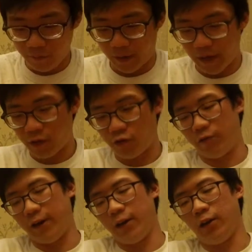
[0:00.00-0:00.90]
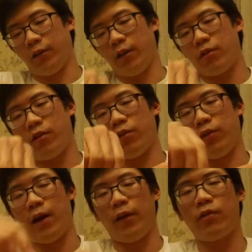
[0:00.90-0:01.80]
For my next jig right here, this
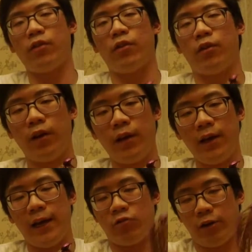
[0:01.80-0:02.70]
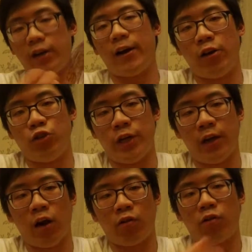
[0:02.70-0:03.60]
is a gridiron
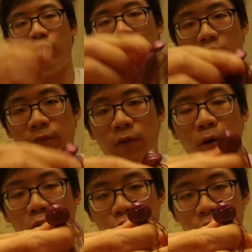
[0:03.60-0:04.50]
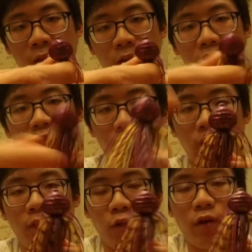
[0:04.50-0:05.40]
jig, also known as a football jig. This is
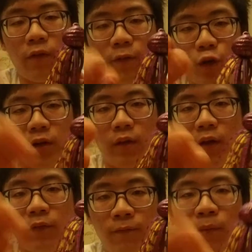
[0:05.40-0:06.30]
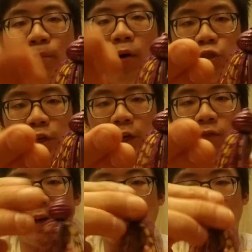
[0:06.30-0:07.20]
Googan's version of the football
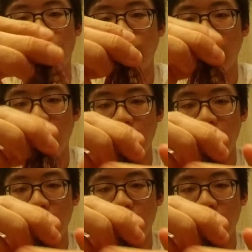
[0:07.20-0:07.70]
jig right here.